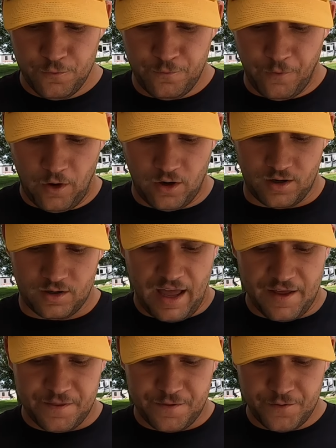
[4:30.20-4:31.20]
far
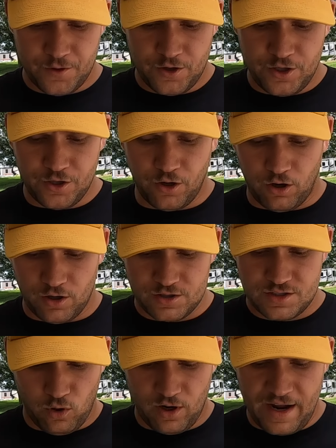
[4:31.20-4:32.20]
at 30
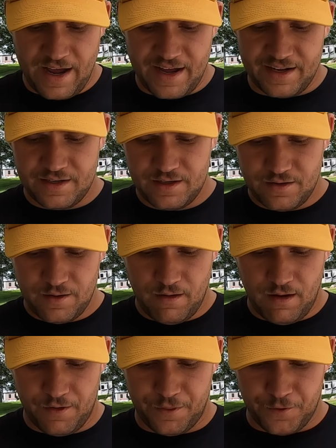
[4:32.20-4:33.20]
yards, we're at
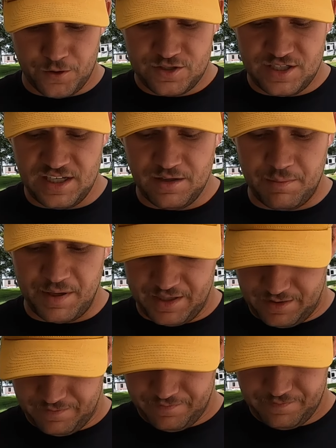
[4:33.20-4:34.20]
a 13
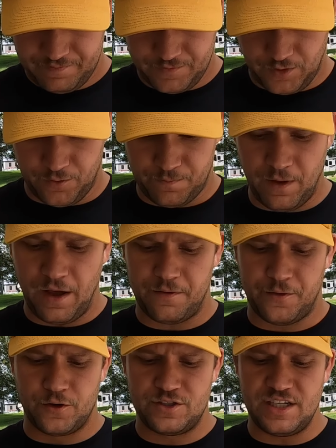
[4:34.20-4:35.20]
pin. or yeah,
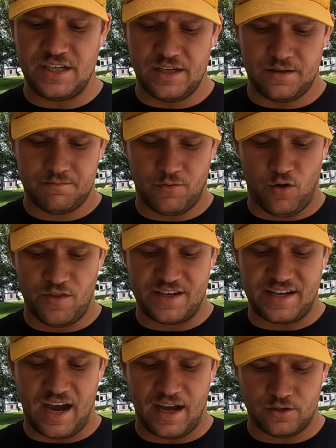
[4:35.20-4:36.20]
13 on the
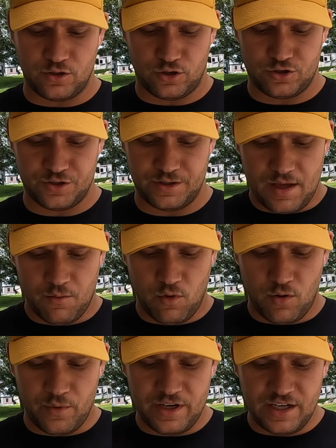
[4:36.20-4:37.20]
dialed archery. And
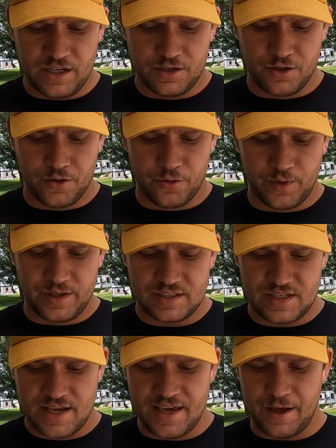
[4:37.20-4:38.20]
what we need to do
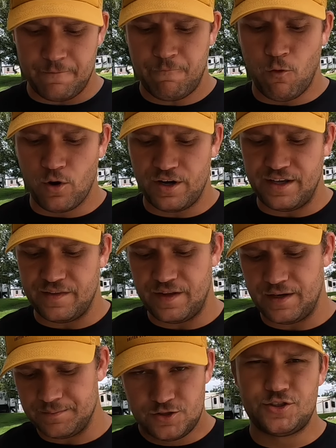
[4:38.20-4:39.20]
is get 40 in
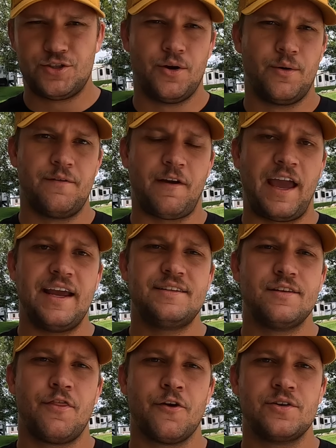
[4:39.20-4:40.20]
there. So if 8
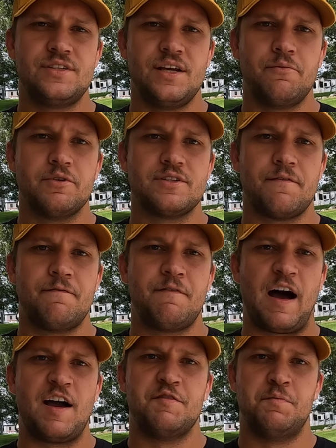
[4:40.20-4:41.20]
to 13 was a
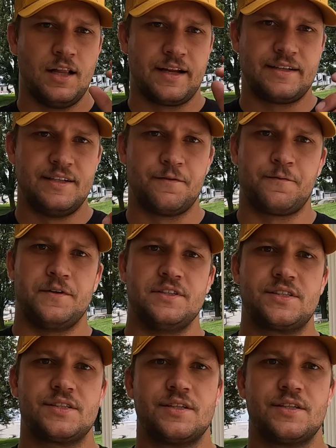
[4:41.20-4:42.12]
5-click difference,